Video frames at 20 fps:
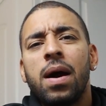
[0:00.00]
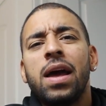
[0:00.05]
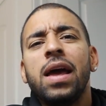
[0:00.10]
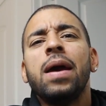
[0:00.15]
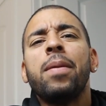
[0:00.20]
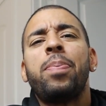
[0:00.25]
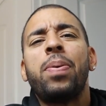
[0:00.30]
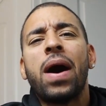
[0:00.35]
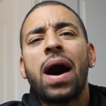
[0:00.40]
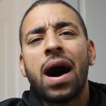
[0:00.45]

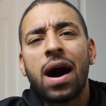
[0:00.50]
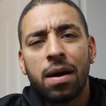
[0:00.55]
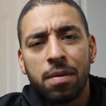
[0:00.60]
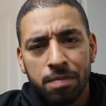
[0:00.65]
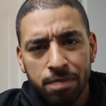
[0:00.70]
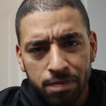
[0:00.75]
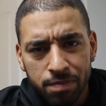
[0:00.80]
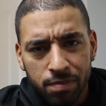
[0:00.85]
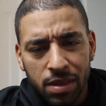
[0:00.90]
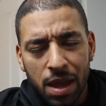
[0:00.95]

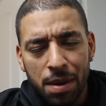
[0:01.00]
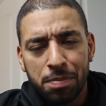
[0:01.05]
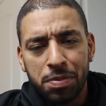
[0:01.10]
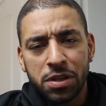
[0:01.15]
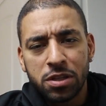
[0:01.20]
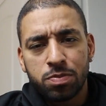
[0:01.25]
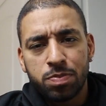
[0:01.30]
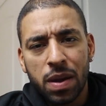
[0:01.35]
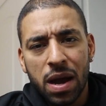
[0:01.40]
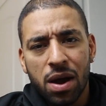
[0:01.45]
hip-hop, that
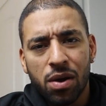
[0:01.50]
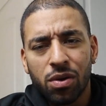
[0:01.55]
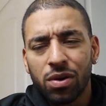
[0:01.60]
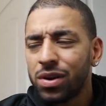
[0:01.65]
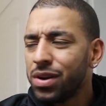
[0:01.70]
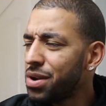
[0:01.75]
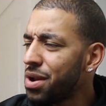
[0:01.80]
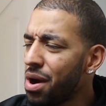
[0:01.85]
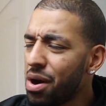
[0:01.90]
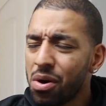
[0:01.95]
beats
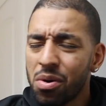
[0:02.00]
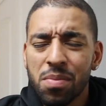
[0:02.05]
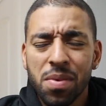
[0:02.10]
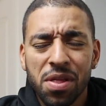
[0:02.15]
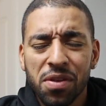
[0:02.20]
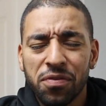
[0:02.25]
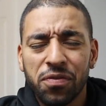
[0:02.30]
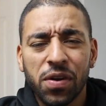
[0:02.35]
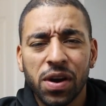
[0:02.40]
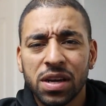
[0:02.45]
power. No,
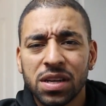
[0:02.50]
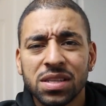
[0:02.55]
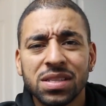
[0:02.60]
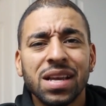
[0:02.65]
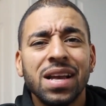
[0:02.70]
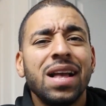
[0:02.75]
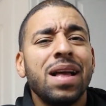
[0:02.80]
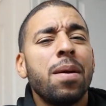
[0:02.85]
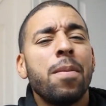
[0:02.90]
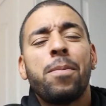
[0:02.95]
motherfuckers.